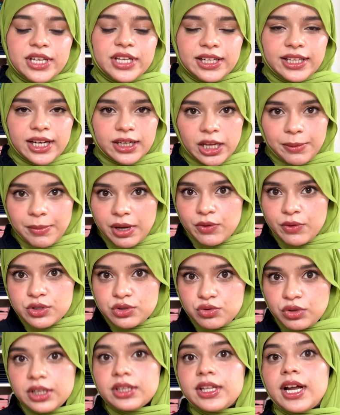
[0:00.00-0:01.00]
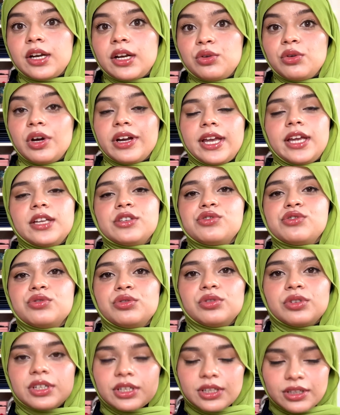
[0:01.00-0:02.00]
at that time I was doing that too, again
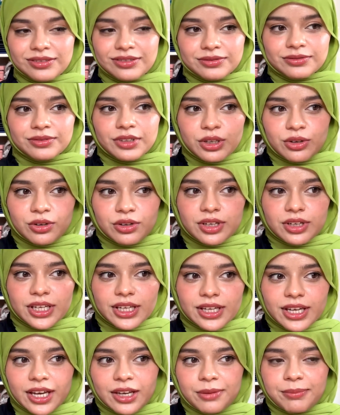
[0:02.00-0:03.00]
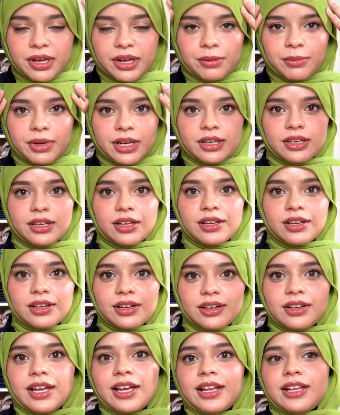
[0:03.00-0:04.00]
to, you know, regain my
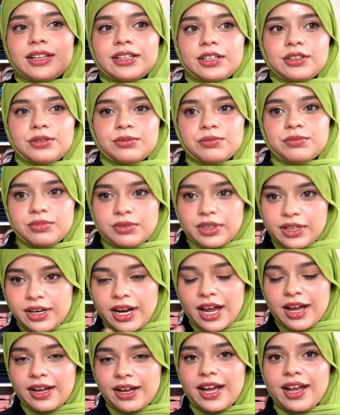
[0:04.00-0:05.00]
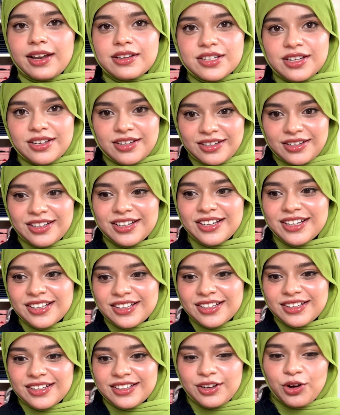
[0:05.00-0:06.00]
mental health and catch a
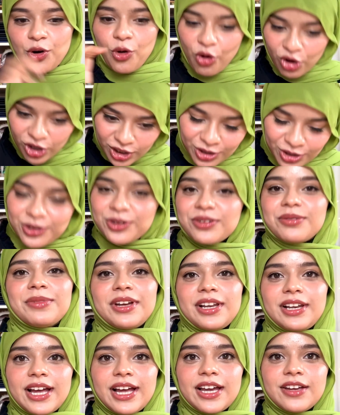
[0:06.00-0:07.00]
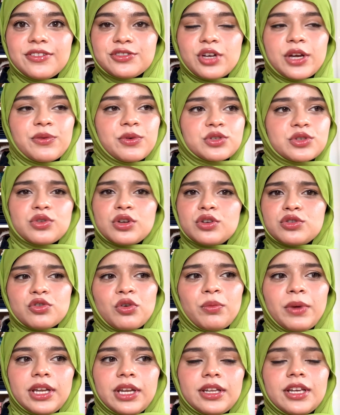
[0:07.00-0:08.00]
hold onto my life. So I was doing so
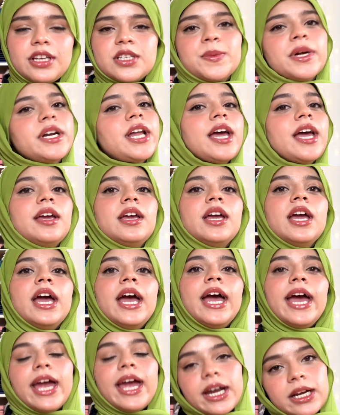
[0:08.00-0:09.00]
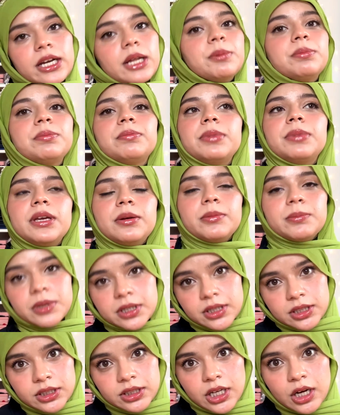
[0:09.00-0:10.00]
many things, but I end up being
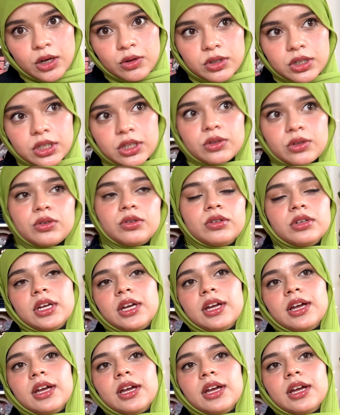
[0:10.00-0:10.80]
burnt out, you know.